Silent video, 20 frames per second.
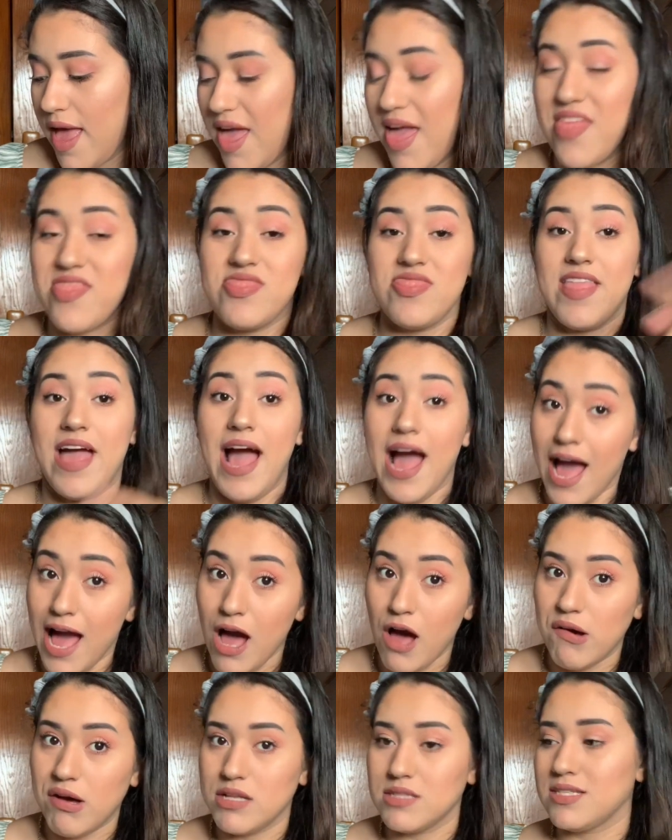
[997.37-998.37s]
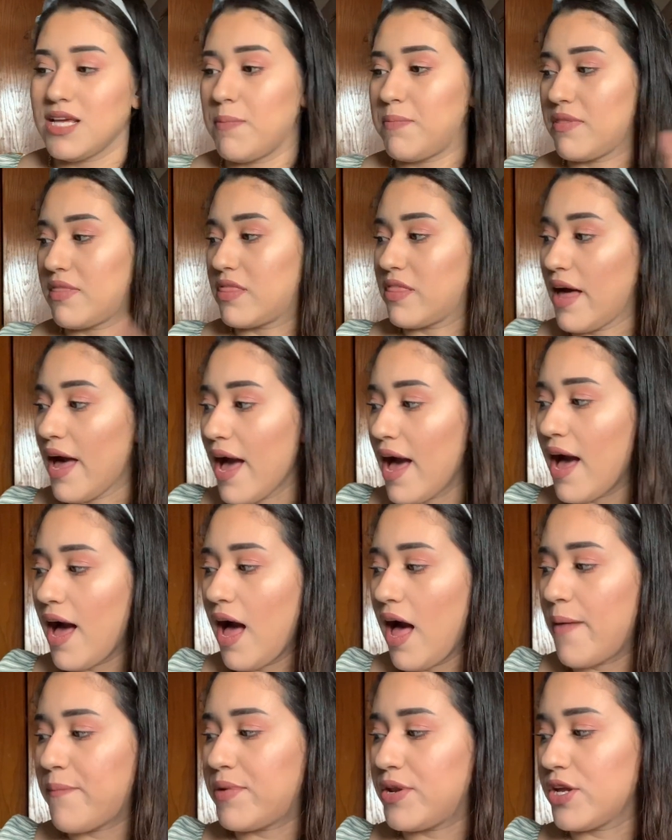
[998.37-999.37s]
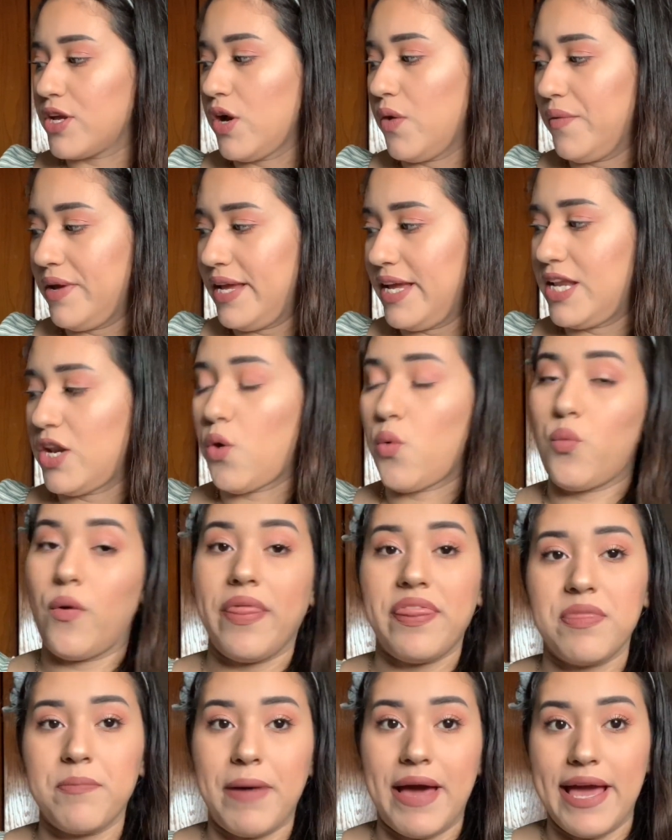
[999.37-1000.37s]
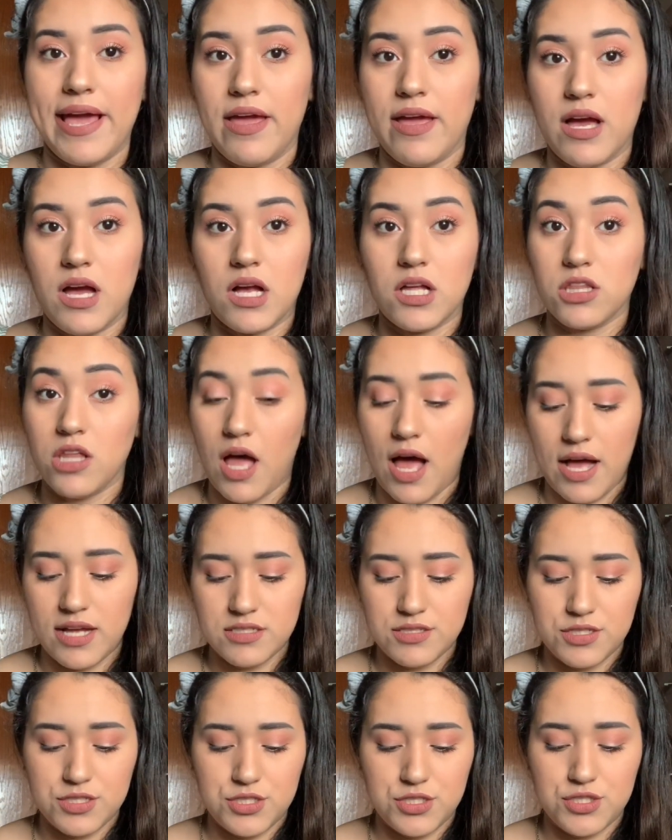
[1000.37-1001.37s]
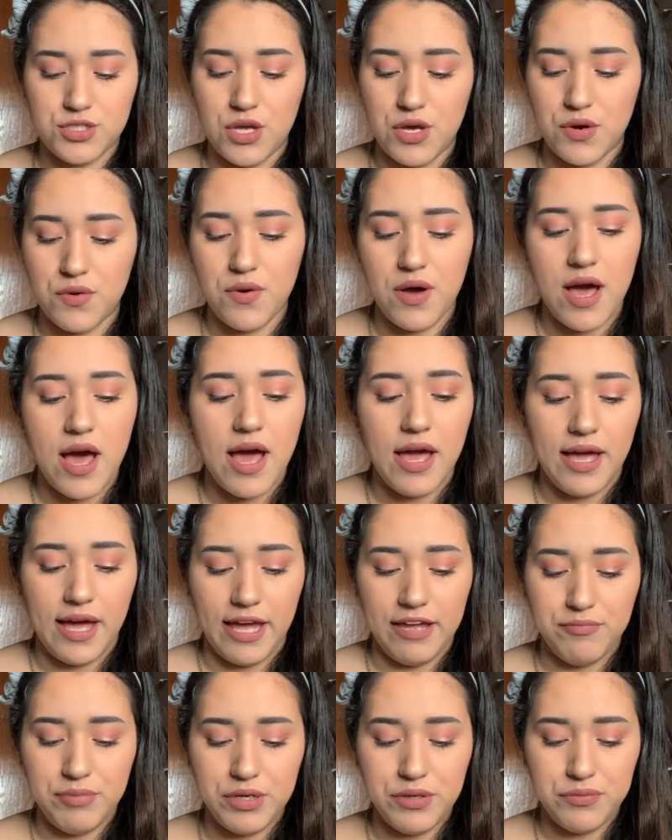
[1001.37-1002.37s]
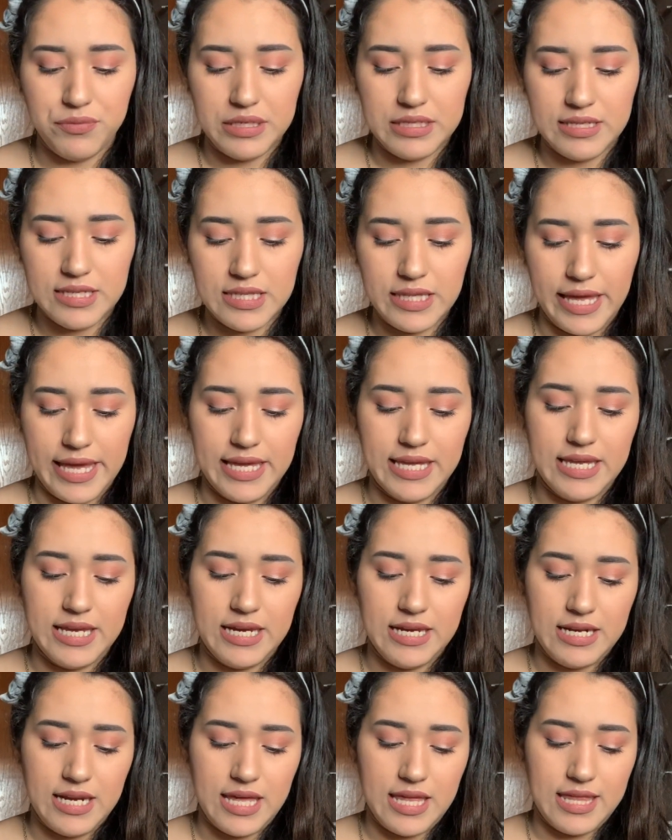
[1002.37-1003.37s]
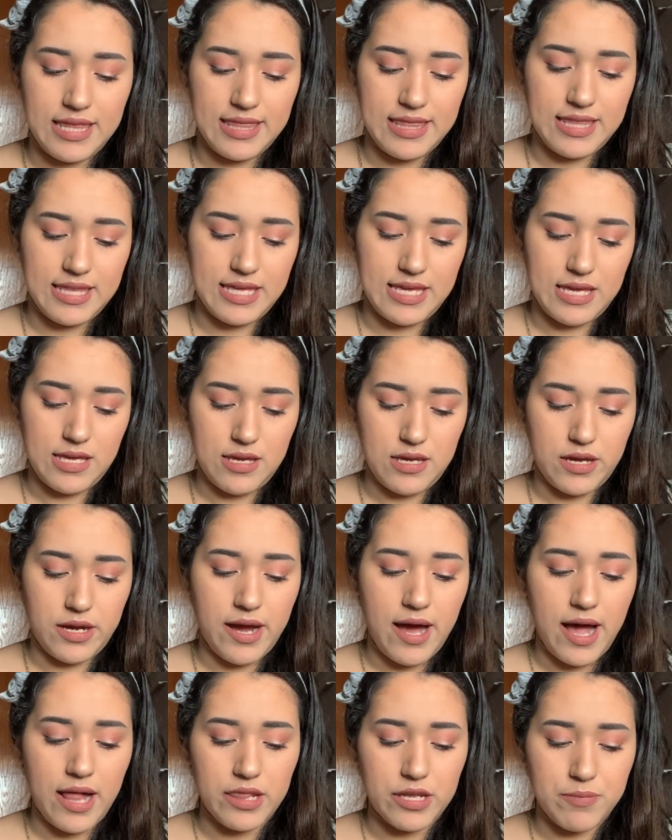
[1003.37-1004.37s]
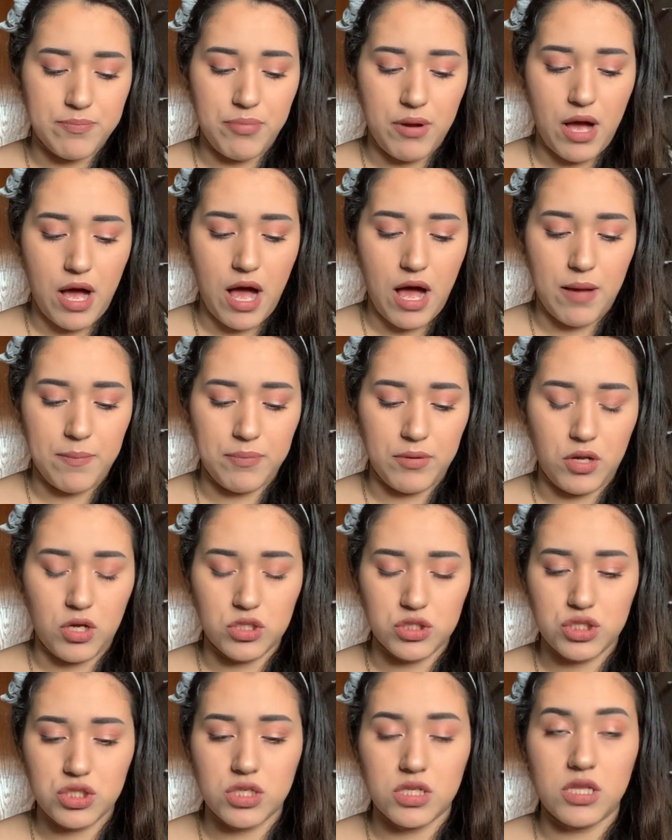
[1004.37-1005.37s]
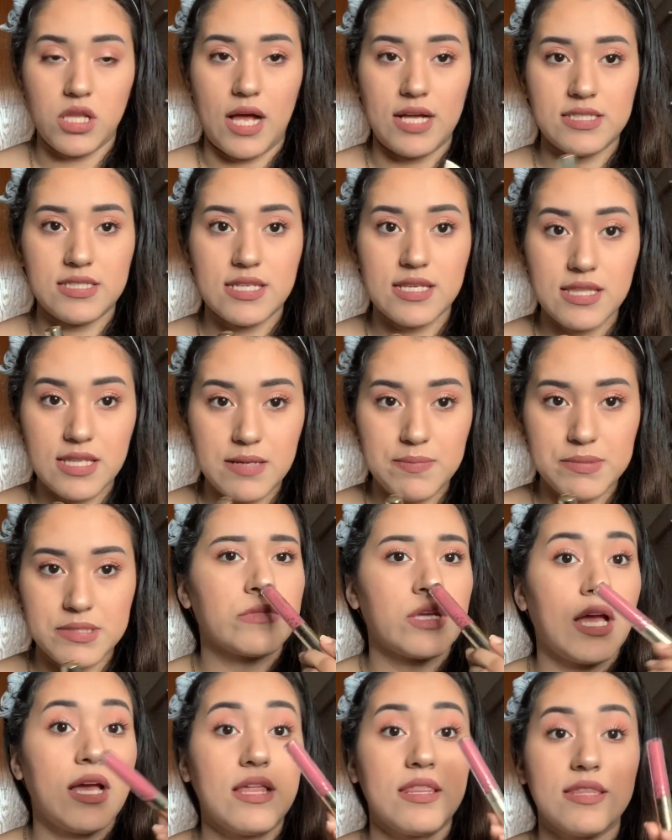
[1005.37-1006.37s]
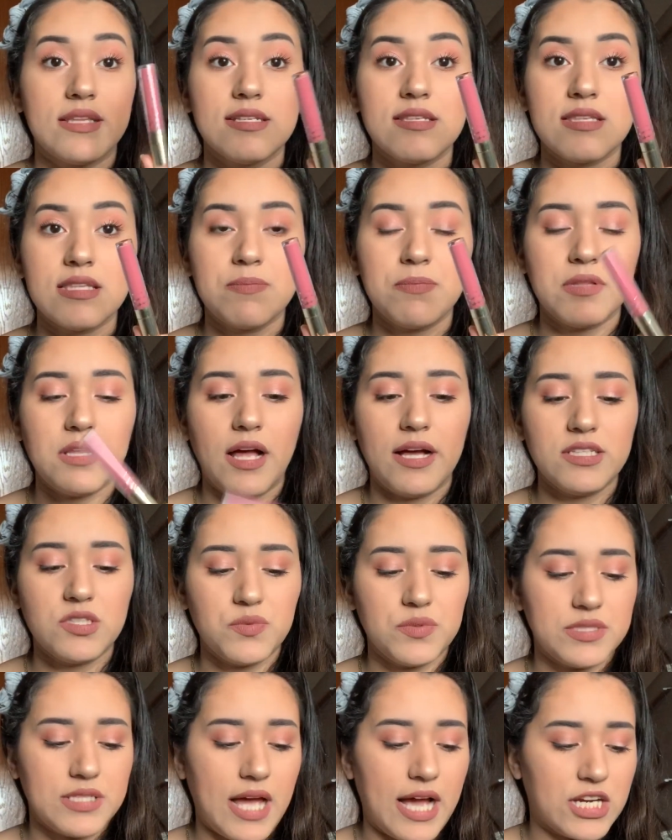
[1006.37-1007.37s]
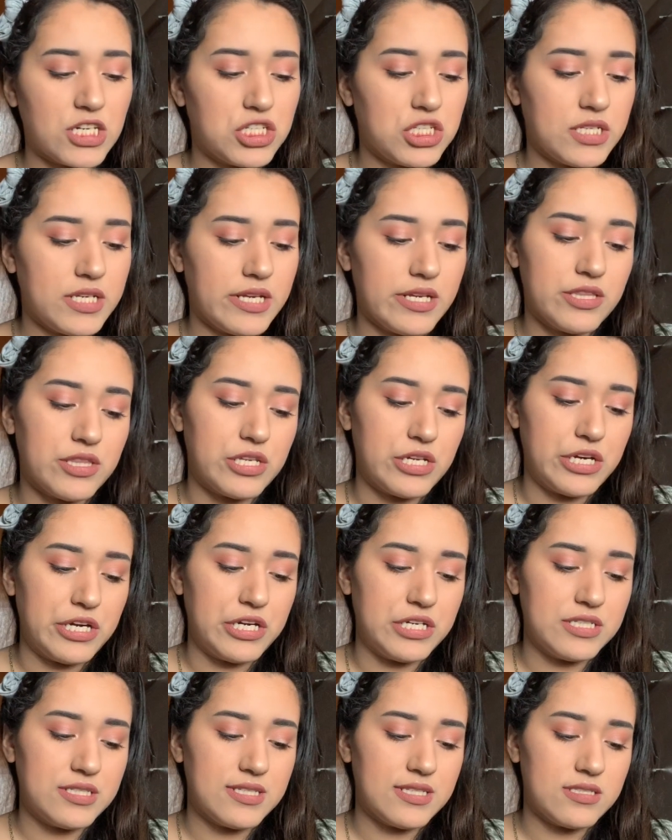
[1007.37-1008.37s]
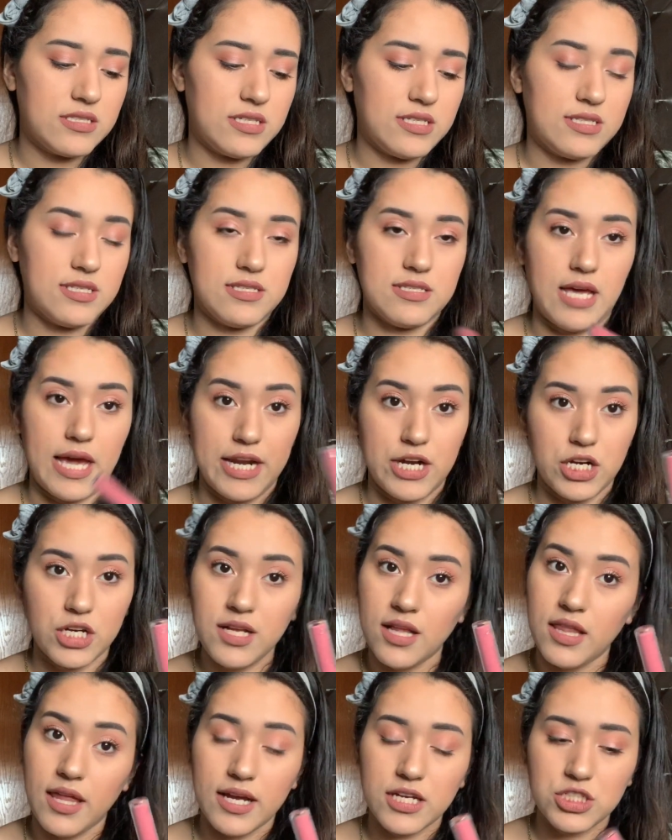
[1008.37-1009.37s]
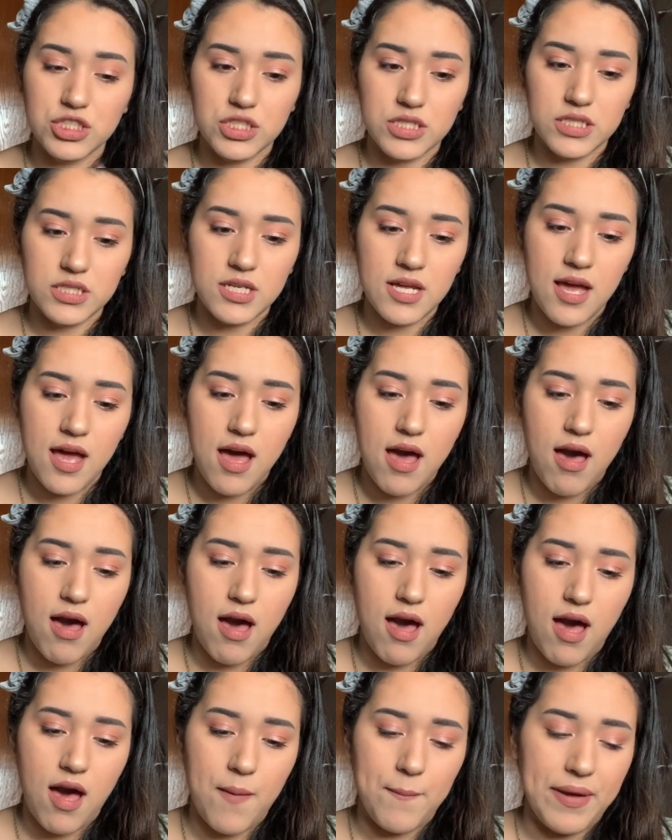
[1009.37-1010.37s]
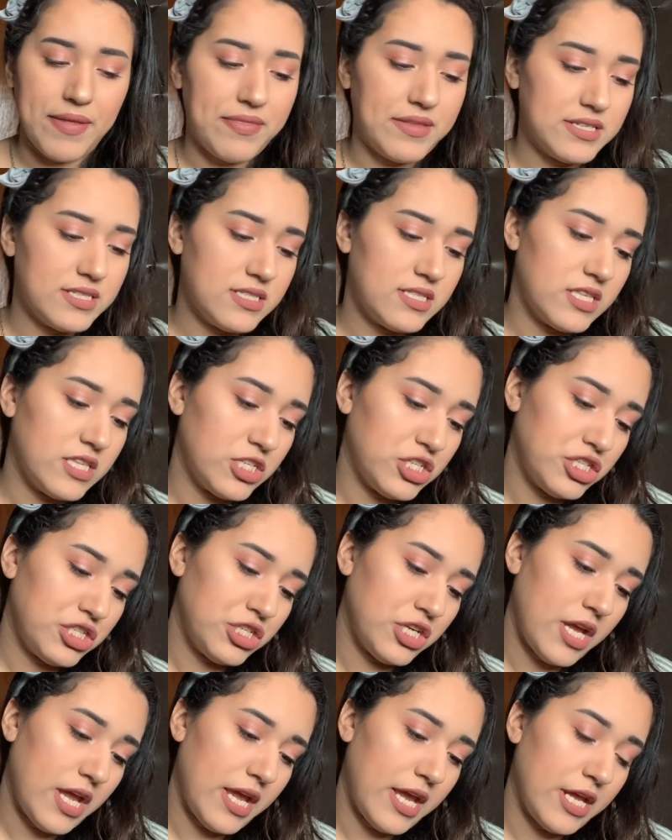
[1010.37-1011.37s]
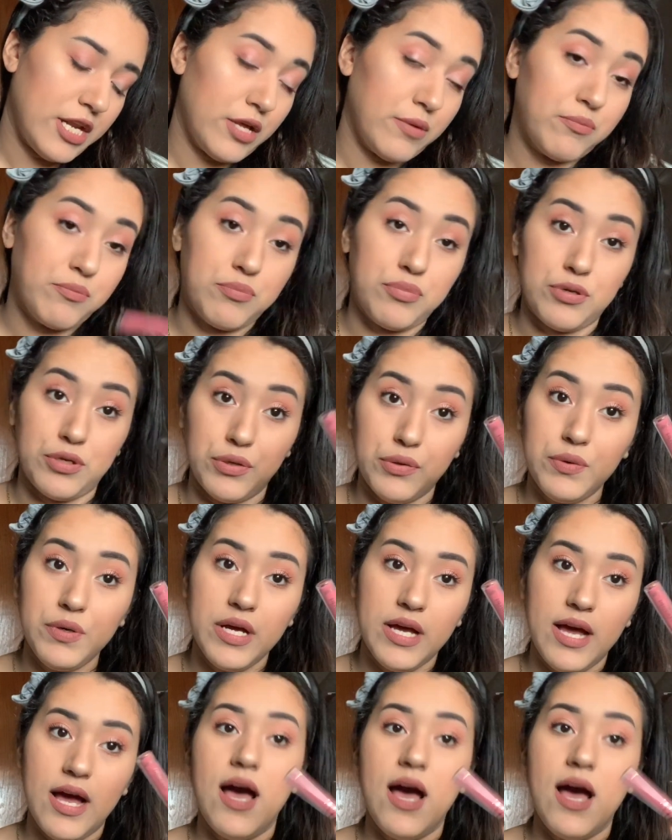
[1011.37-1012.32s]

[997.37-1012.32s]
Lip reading: And now on top of that, I'm going to go in with my gloss. So I've been really liking the ColourPop Ultra Glossy Lips. This lip gloss was actually in their Disney Designer Collection, and this is in the shade Boo.